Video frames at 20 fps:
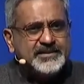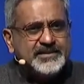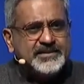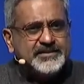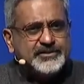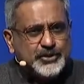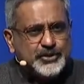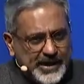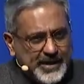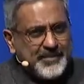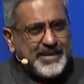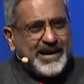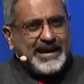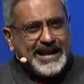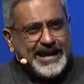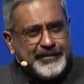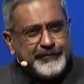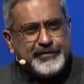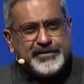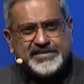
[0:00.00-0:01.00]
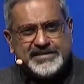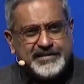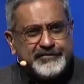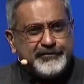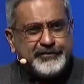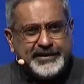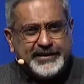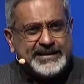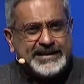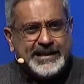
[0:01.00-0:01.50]
Today my life is
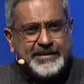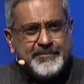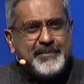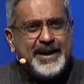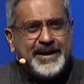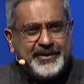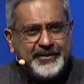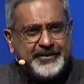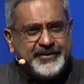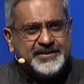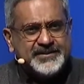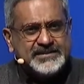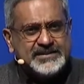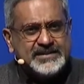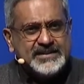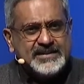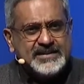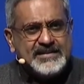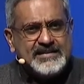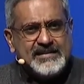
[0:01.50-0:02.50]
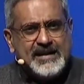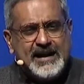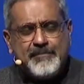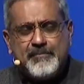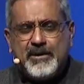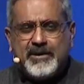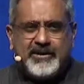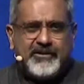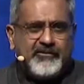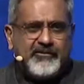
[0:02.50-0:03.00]
infinitely better. I
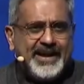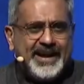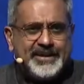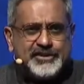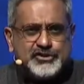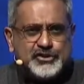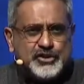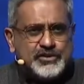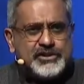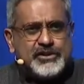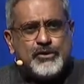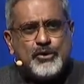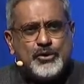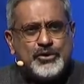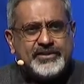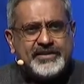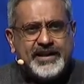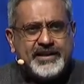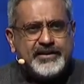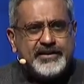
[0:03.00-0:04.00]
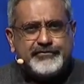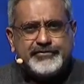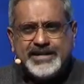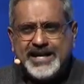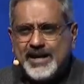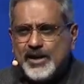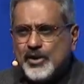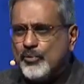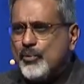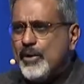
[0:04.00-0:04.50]
bought a ranch on the north end of
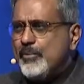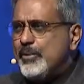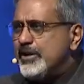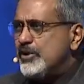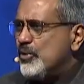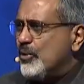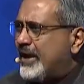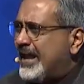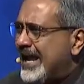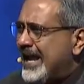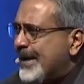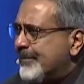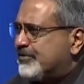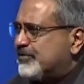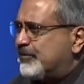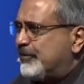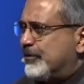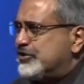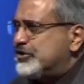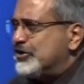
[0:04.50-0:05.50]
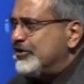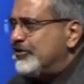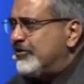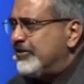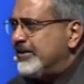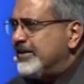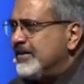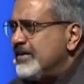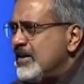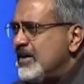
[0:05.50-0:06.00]
town where we do camps for
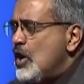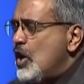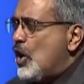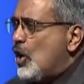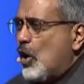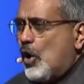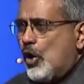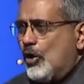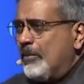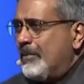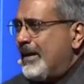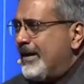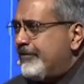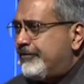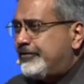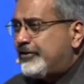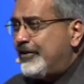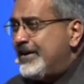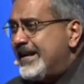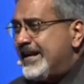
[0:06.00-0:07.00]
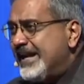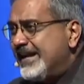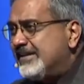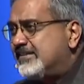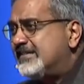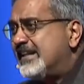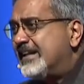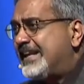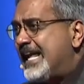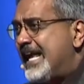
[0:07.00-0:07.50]
children. All my 3 kids
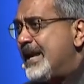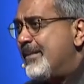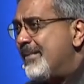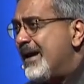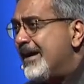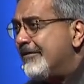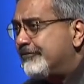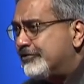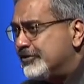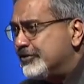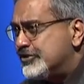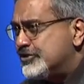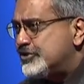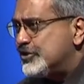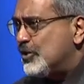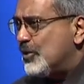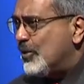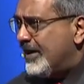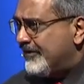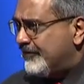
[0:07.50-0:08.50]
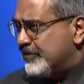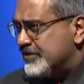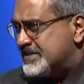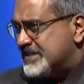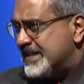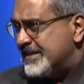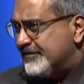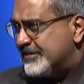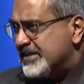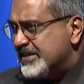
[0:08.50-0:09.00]
that came after Joe have
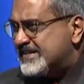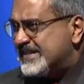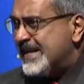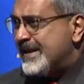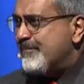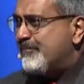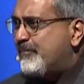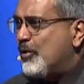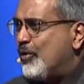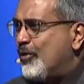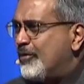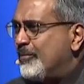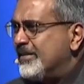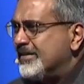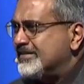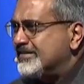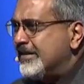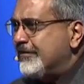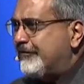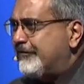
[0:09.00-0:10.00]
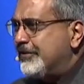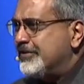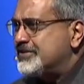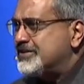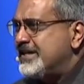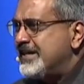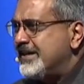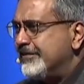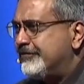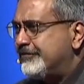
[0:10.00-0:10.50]
received the same poem as their first
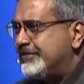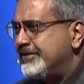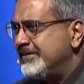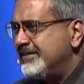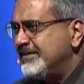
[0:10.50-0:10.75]
gift.